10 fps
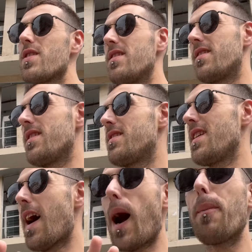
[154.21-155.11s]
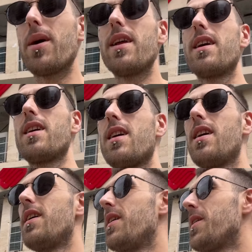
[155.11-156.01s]
this city happening.
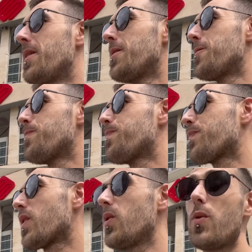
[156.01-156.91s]
Who